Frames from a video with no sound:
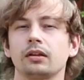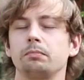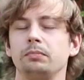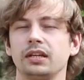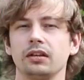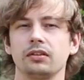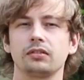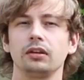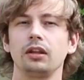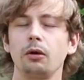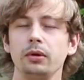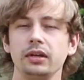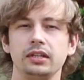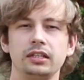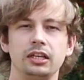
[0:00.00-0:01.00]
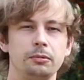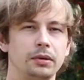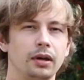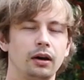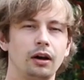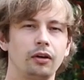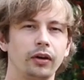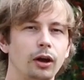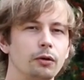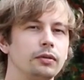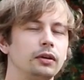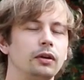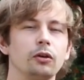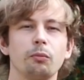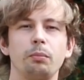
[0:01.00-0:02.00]
Because the lower you can keep your heart rate over a
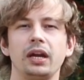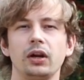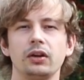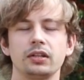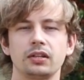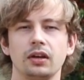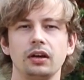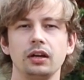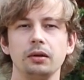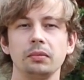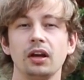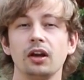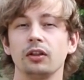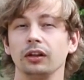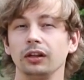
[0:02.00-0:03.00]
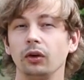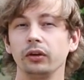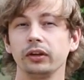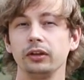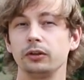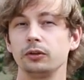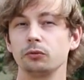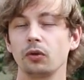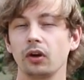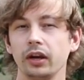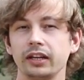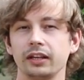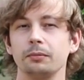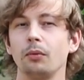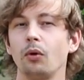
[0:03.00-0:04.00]
longer period of time, the longer you can ride
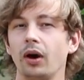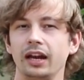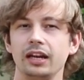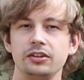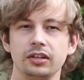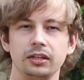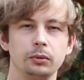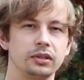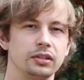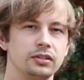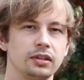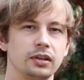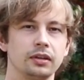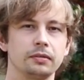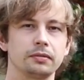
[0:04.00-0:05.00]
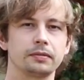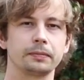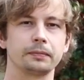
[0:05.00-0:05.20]
and the more energy you'll conserve.